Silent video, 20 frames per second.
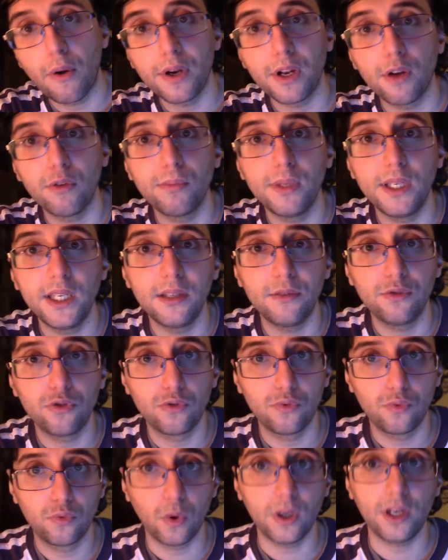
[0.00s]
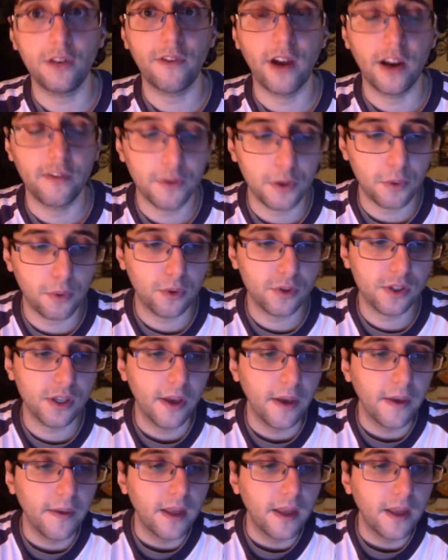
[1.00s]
There will be 25 euros.